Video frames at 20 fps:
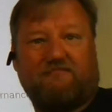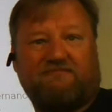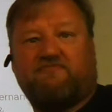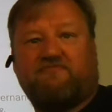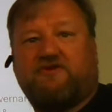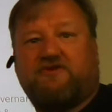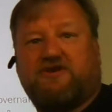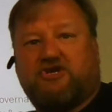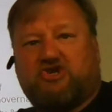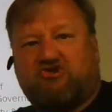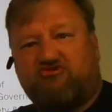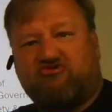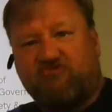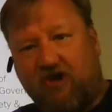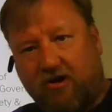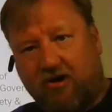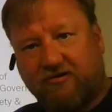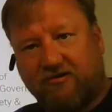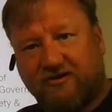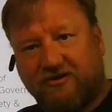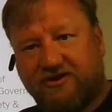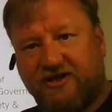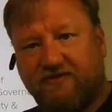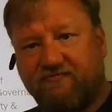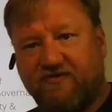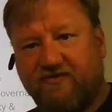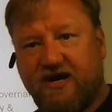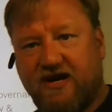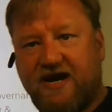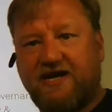the struggles in
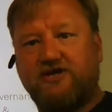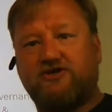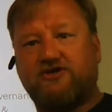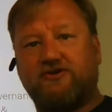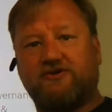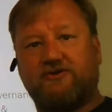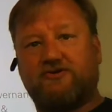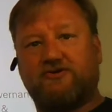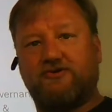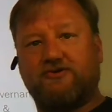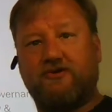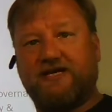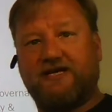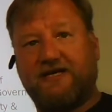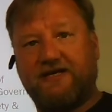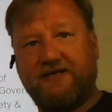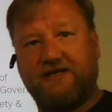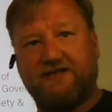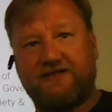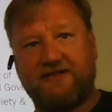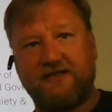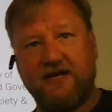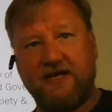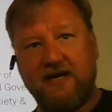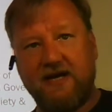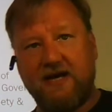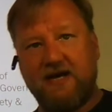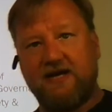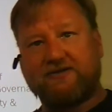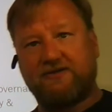relation to
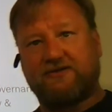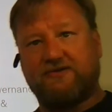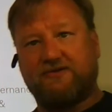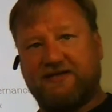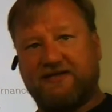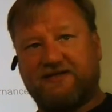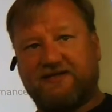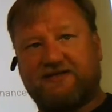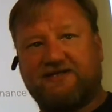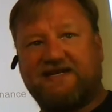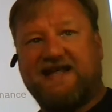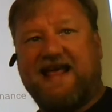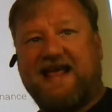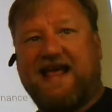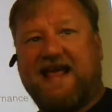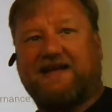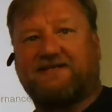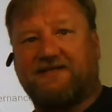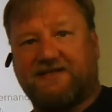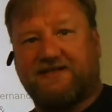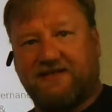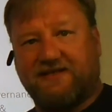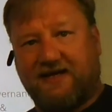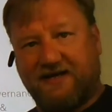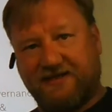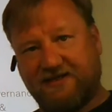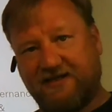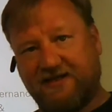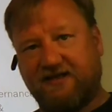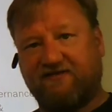this
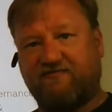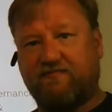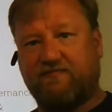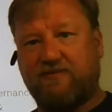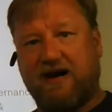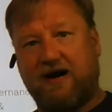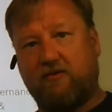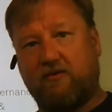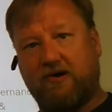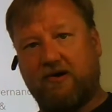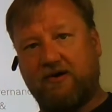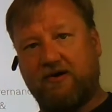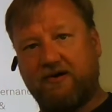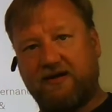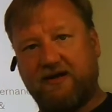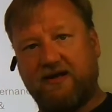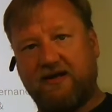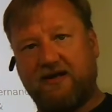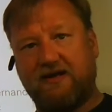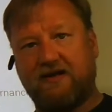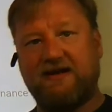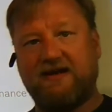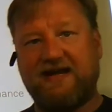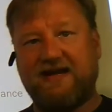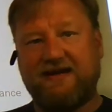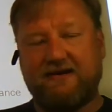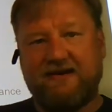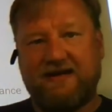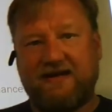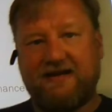exercising of power in
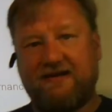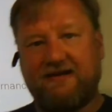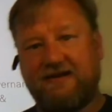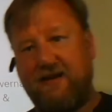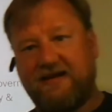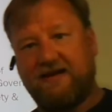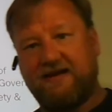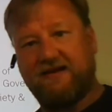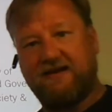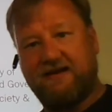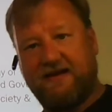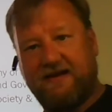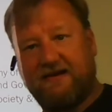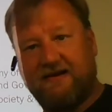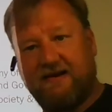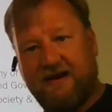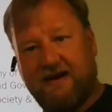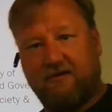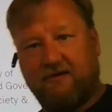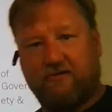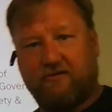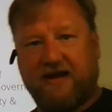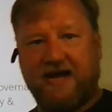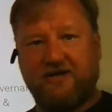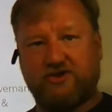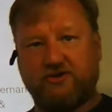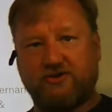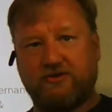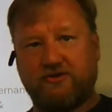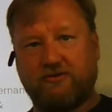an
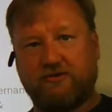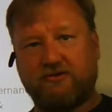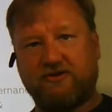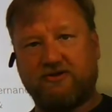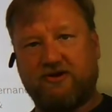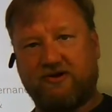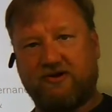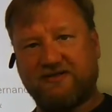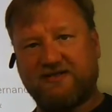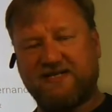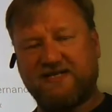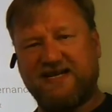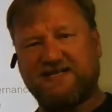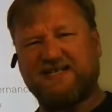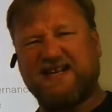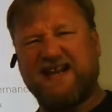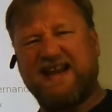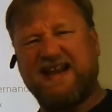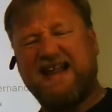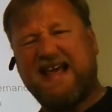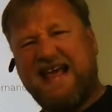allocational context. And